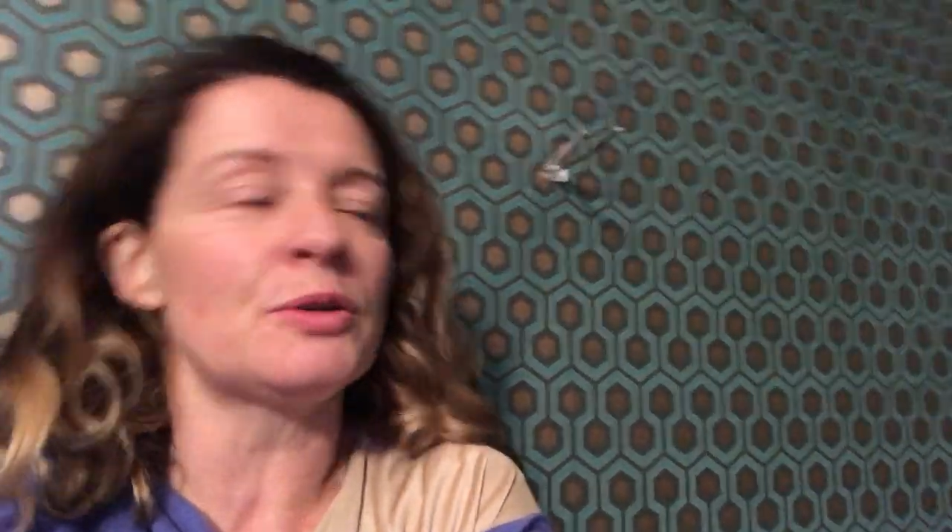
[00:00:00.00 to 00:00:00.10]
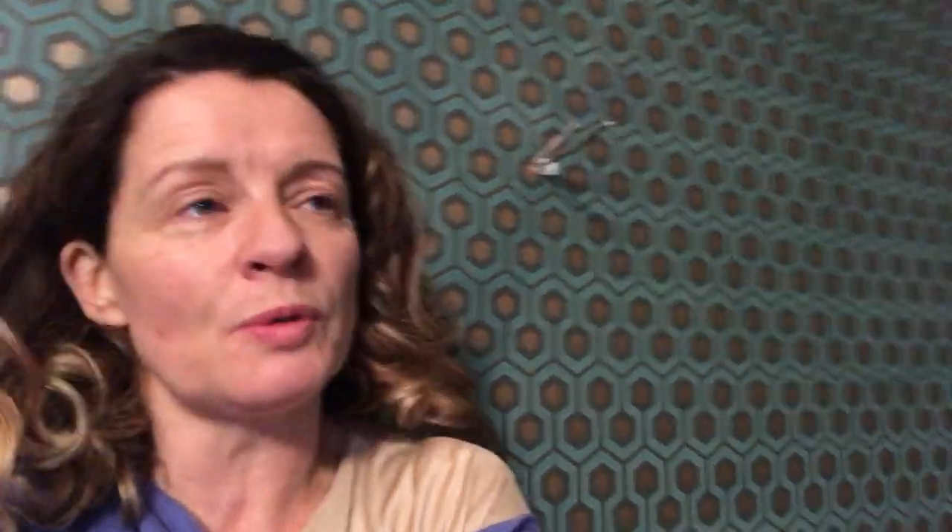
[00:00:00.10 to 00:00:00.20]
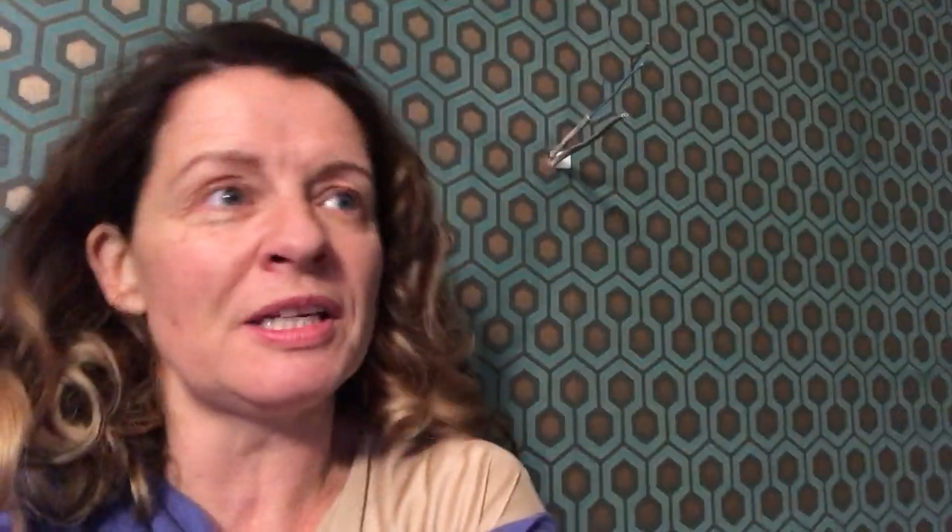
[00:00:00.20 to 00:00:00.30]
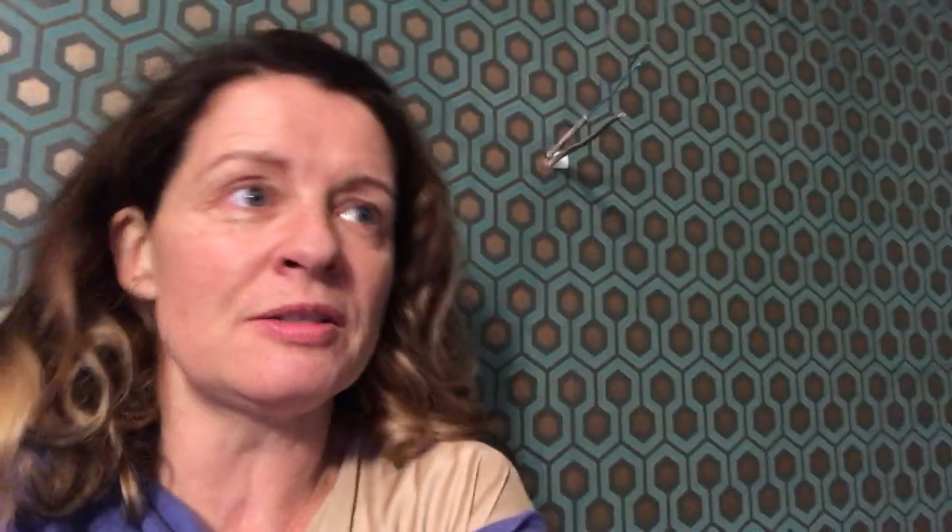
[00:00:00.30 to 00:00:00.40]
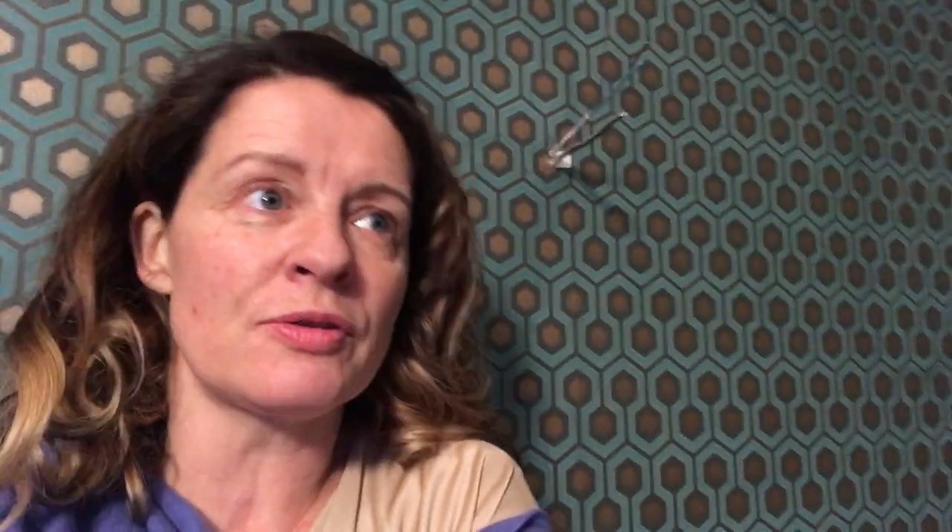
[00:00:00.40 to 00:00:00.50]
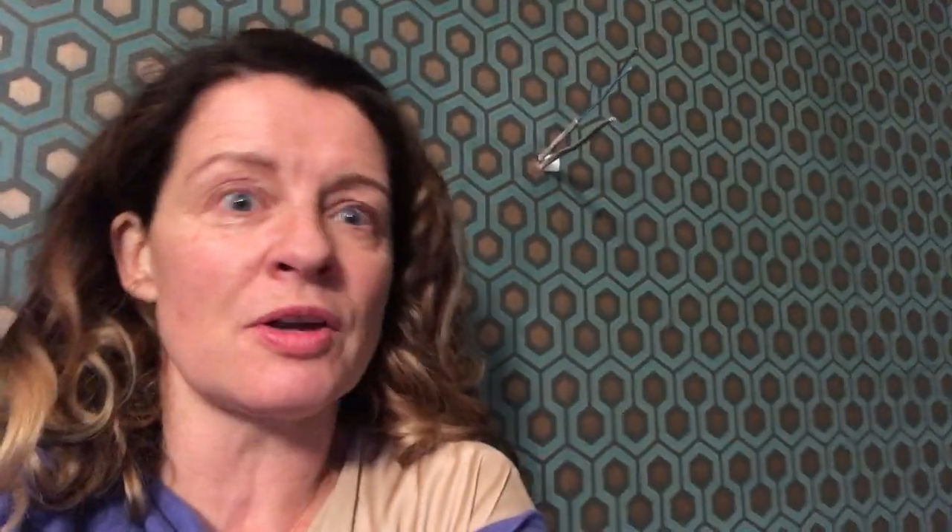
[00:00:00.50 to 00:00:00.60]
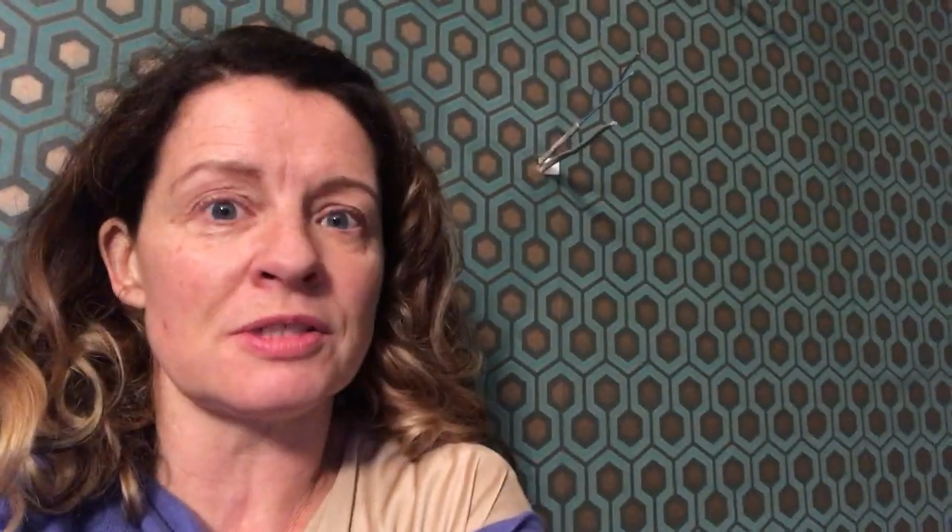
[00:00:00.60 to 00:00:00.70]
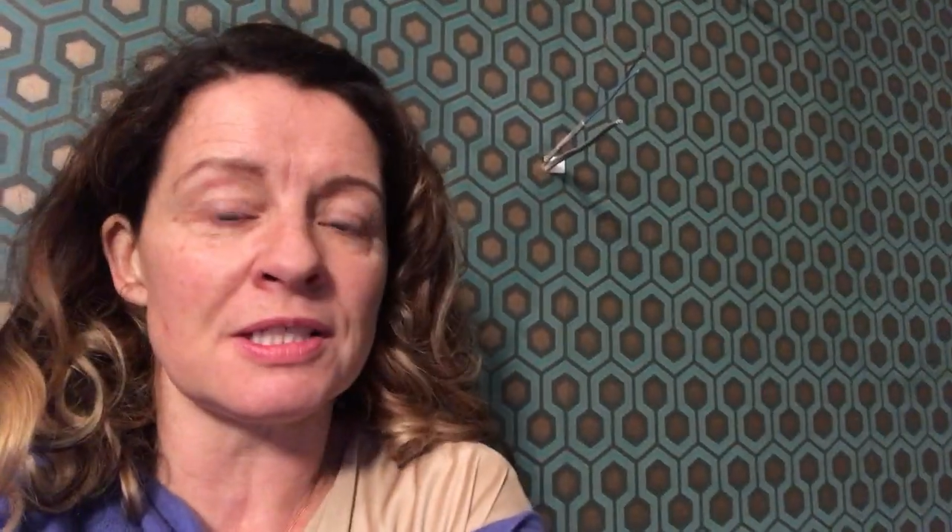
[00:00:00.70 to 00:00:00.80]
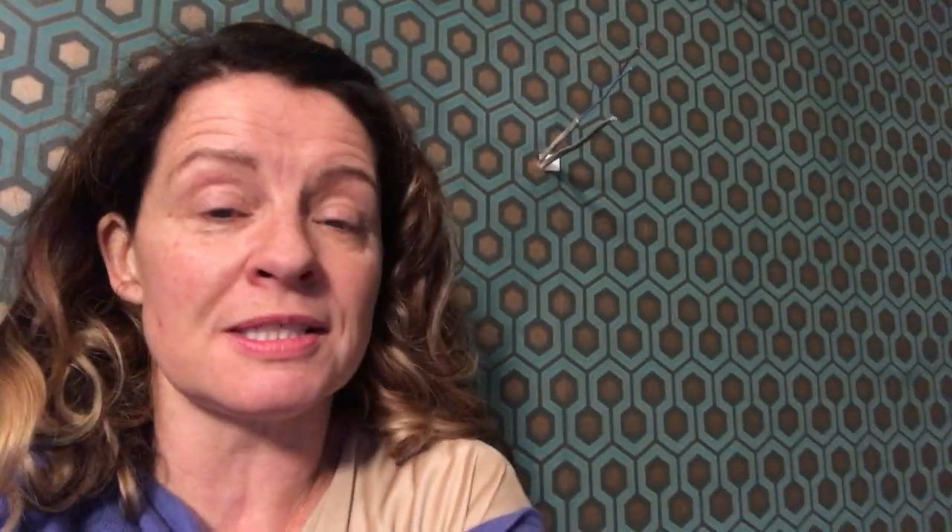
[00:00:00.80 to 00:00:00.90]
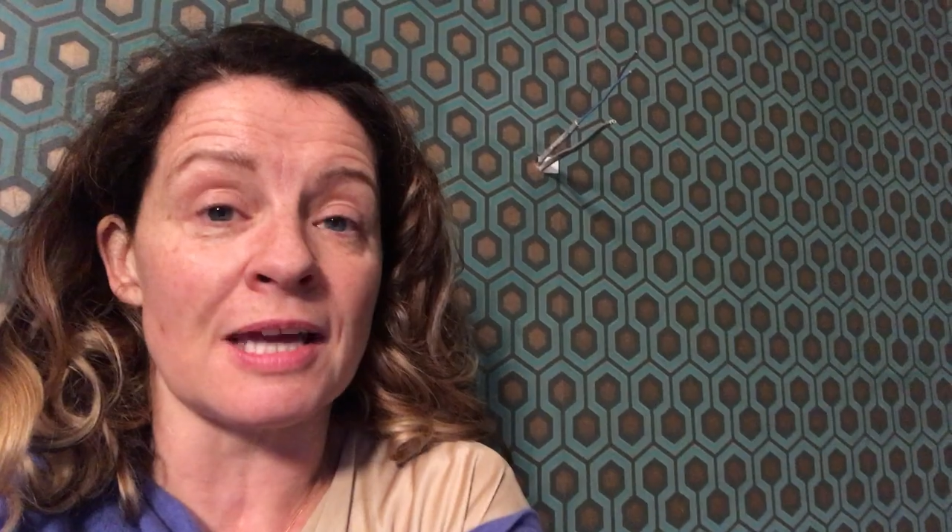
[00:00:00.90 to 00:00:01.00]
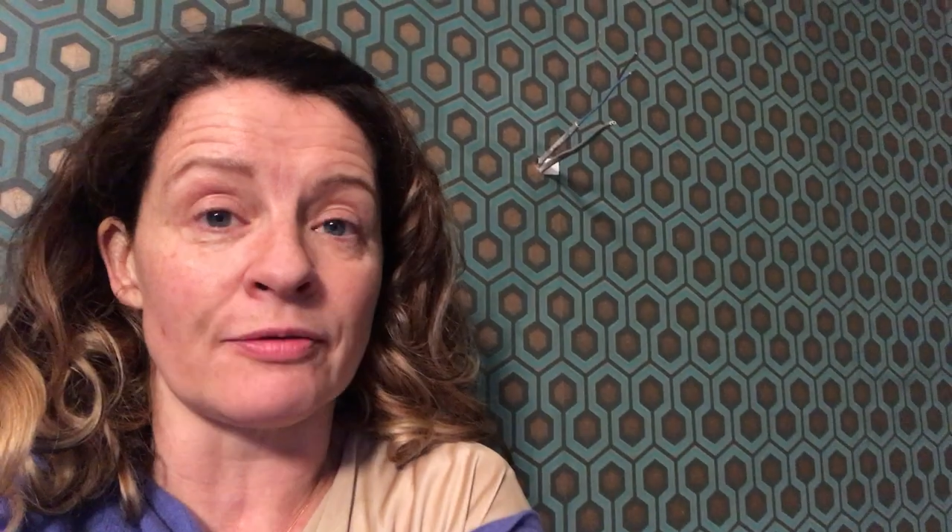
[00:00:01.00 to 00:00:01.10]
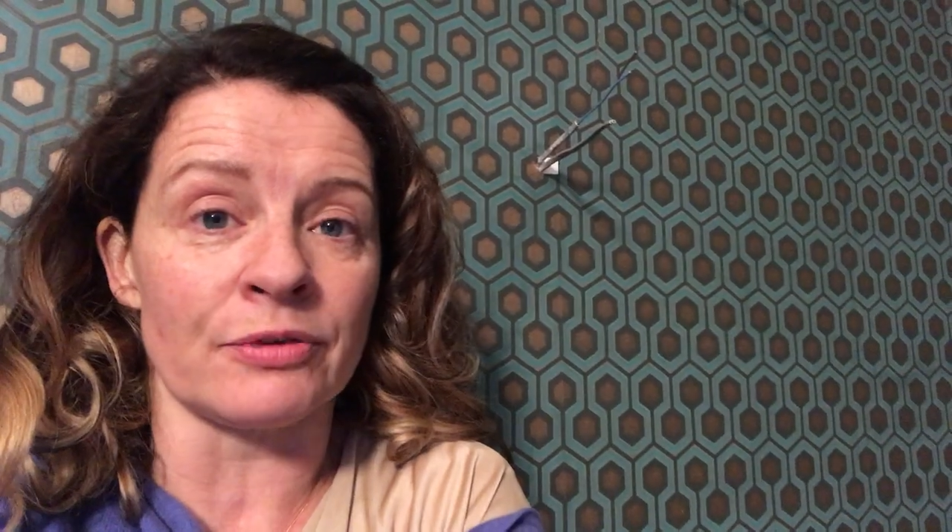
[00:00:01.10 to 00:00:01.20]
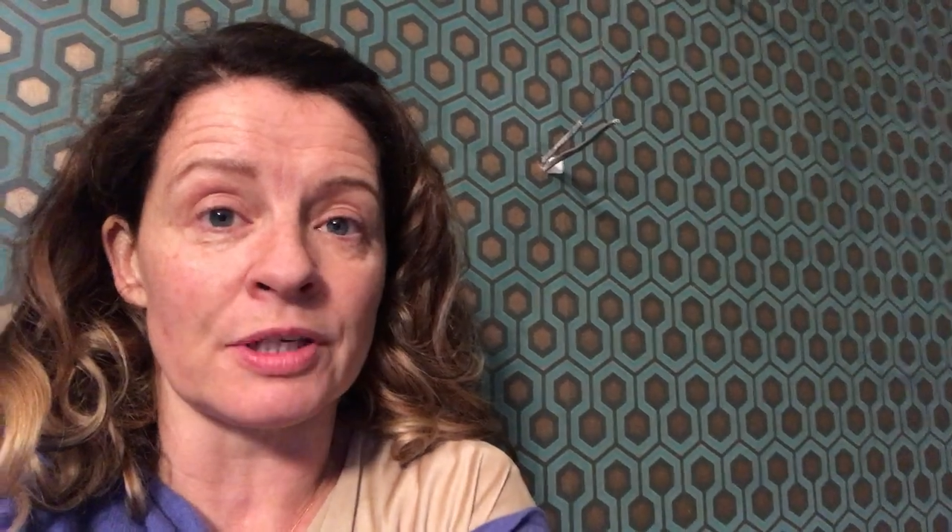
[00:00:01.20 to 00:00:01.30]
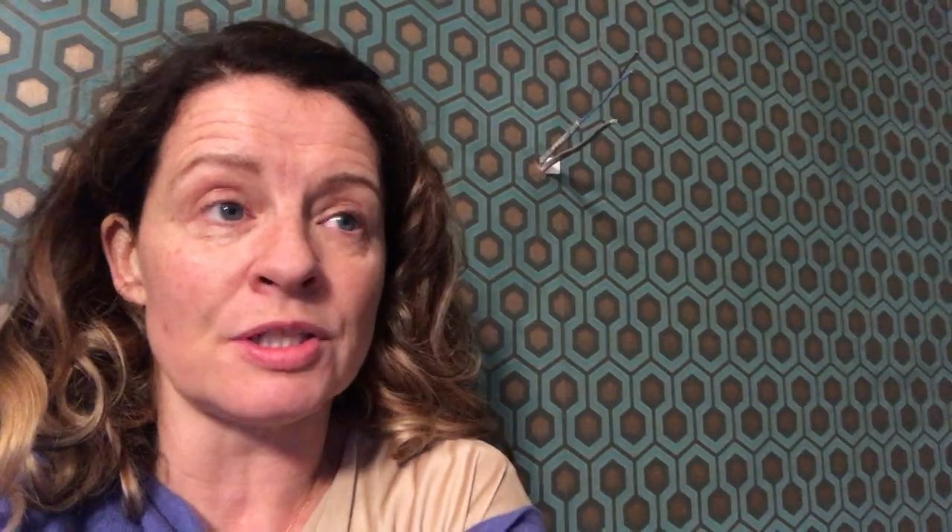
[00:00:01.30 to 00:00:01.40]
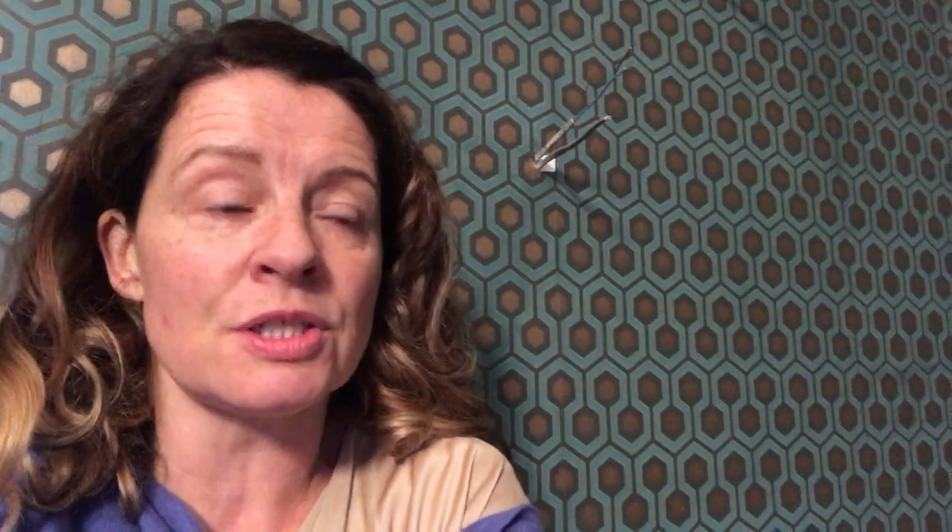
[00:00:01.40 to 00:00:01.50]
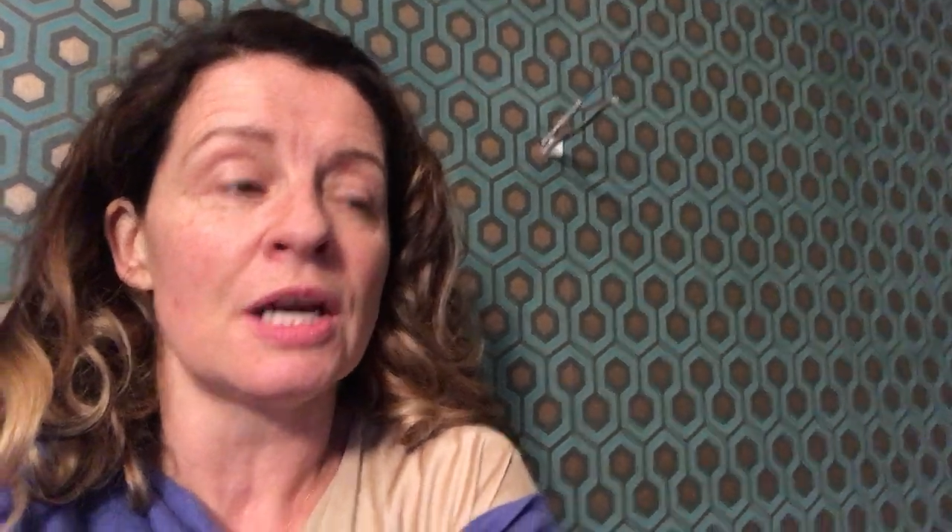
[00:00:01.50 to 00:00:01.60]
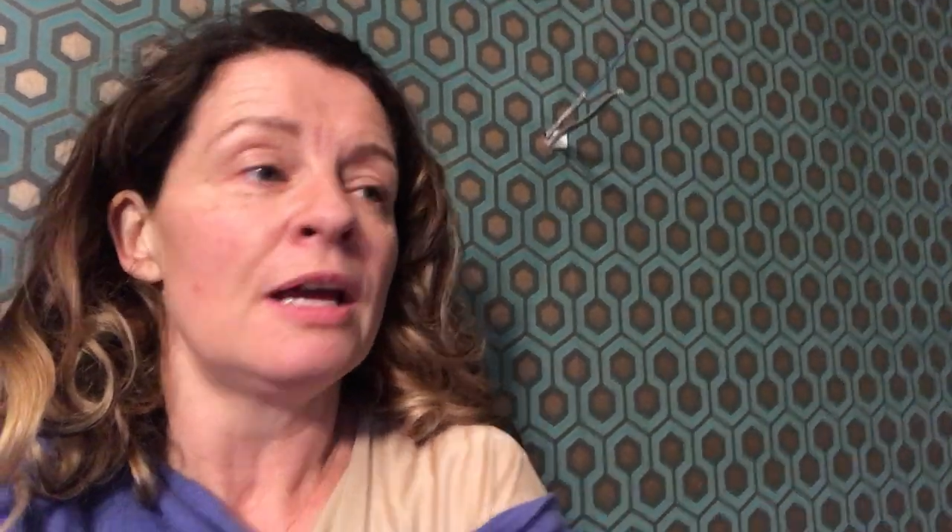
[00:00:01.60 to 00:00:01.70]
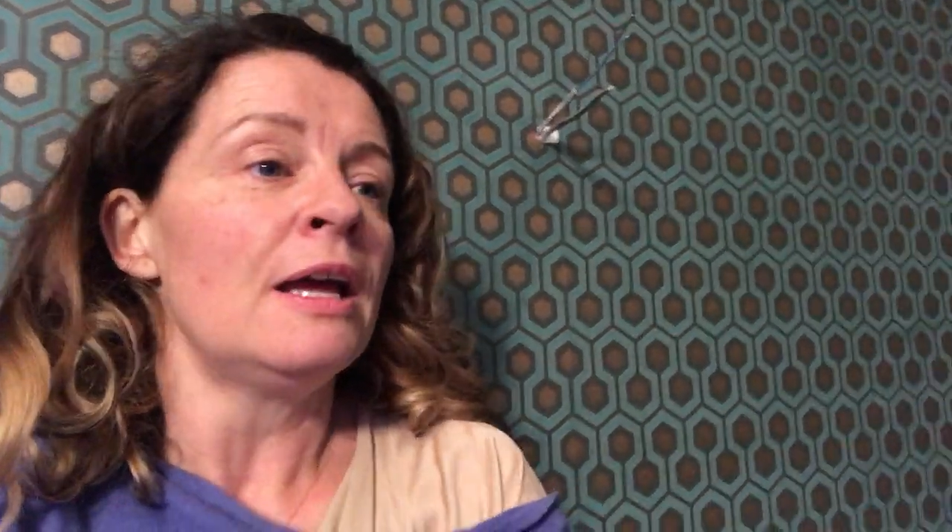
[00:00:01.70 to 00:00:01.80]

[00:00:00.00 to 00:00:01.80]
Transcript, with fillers: 20 to 30 is the average,